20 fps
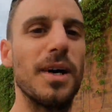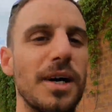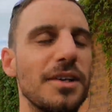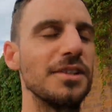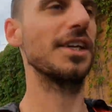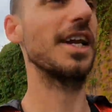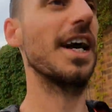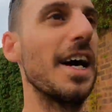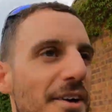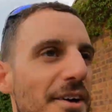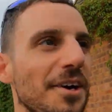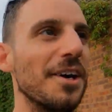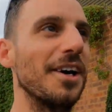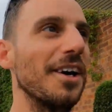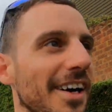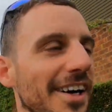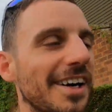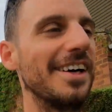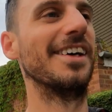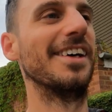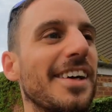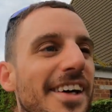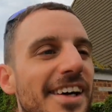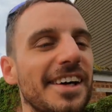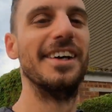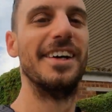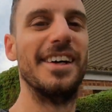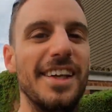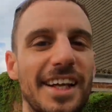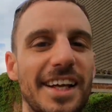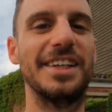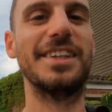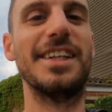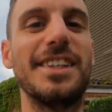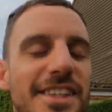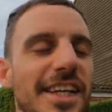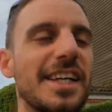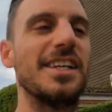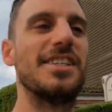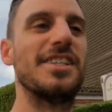miles an hour. I
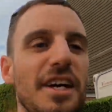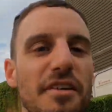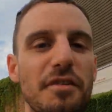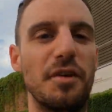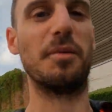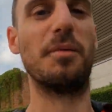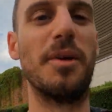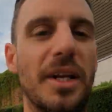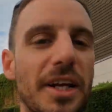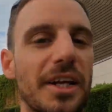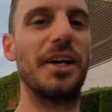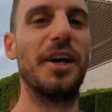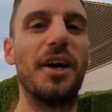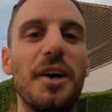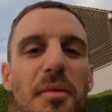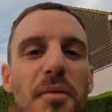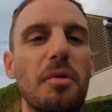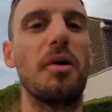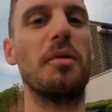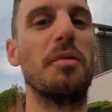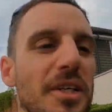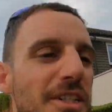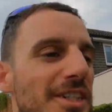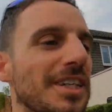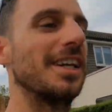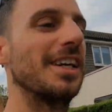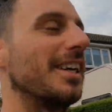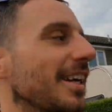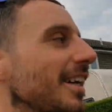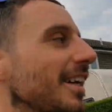did say 7 a minute ago, I promise.